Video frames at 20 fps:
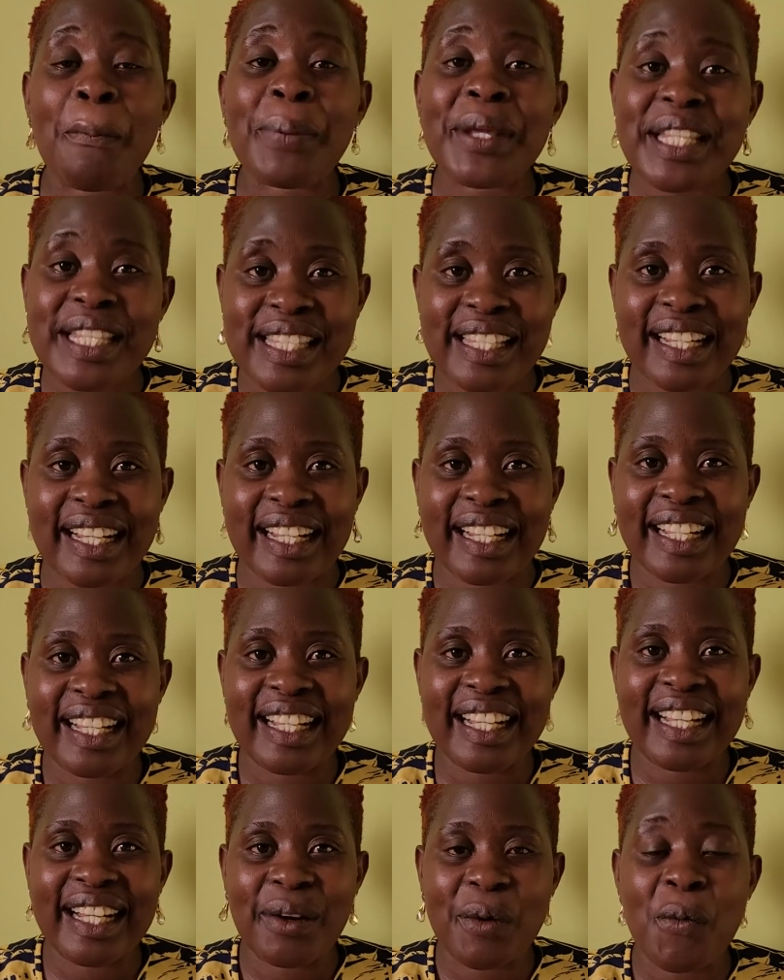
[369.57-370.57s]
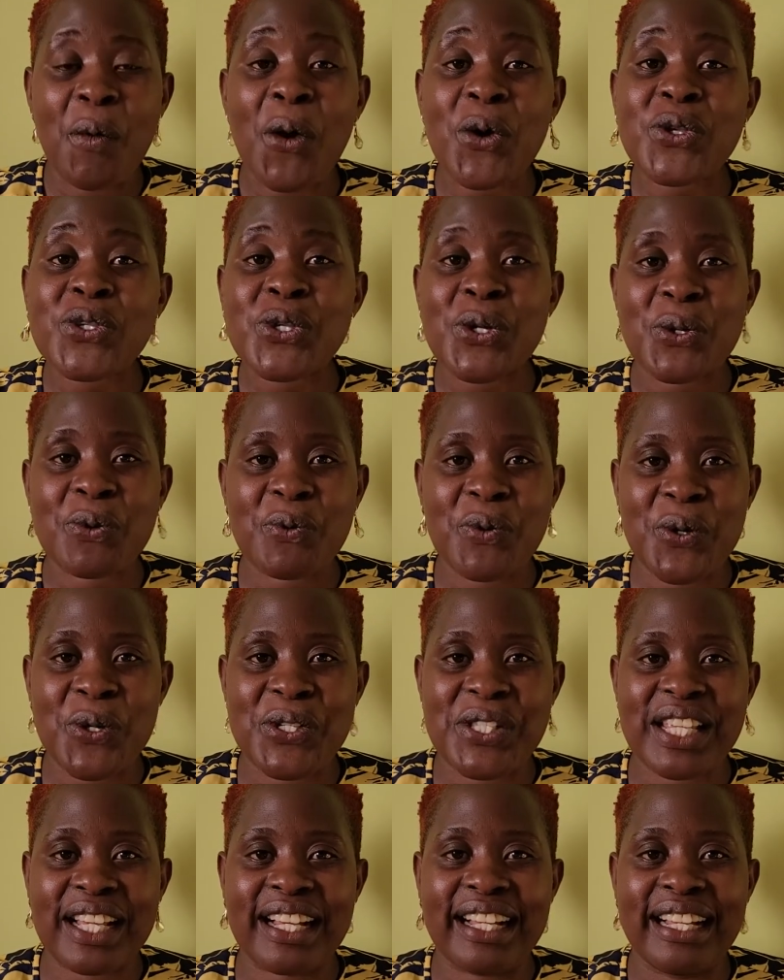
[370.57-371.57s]
Peter walks on
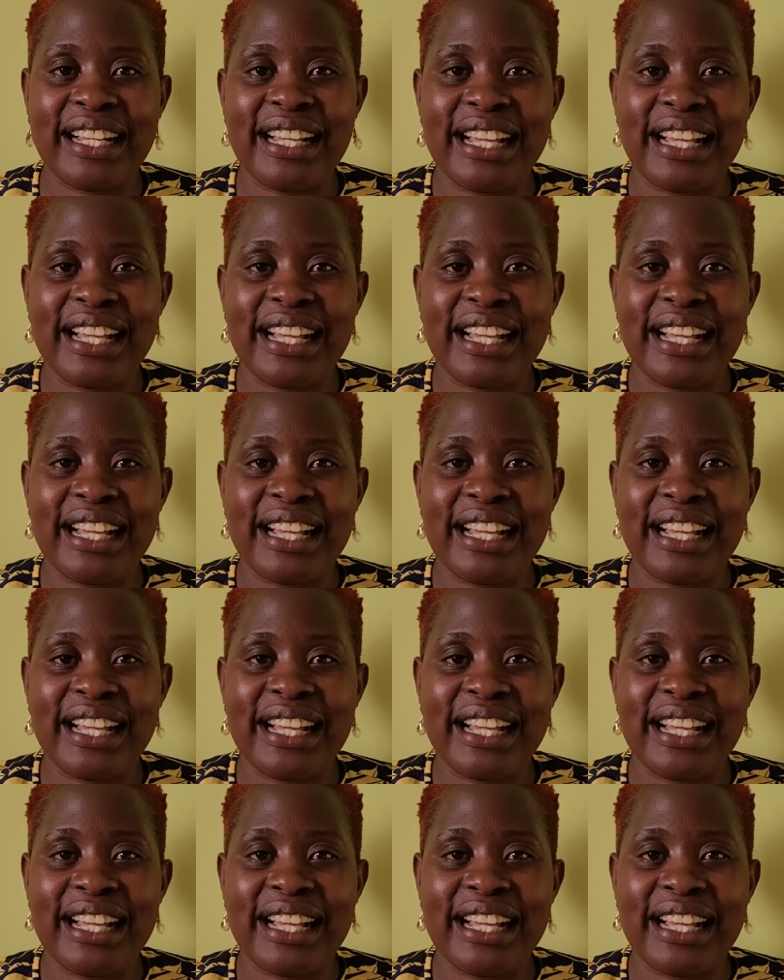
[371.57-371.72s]
water.